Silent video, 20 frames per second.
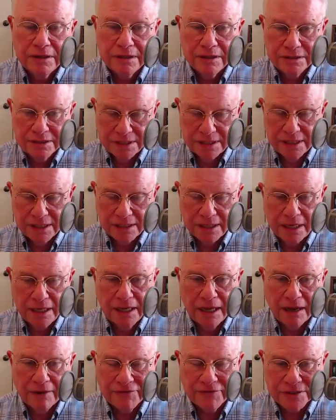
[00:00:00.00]
C I A
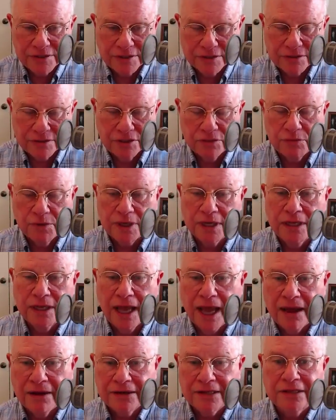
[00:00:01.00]
officers who were
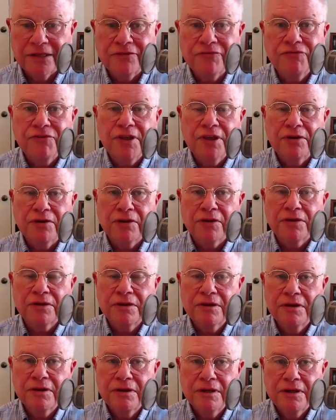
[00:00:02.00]
out in the field
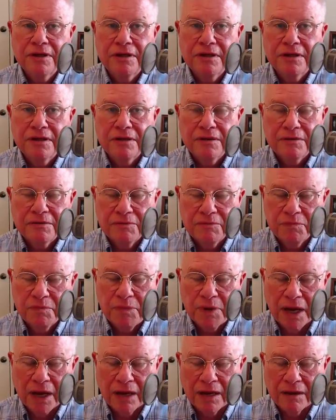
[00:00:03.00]

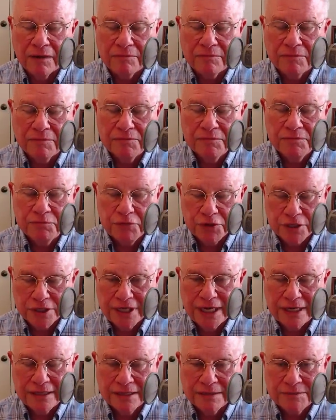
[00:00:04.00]
uh,
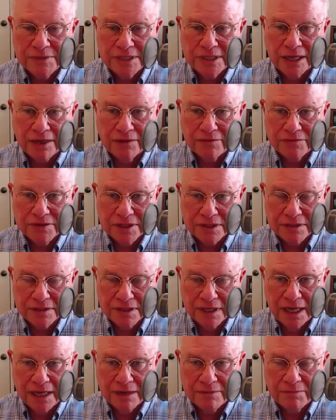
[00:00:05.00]
protect themselves
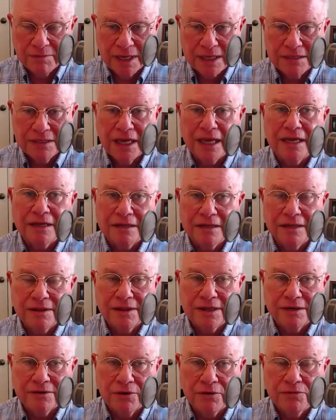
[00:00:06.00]
and and maintain
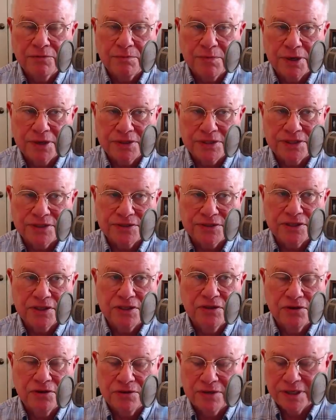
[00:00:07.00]
their own personal
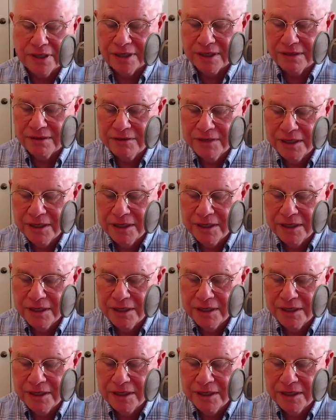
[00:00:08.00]
security.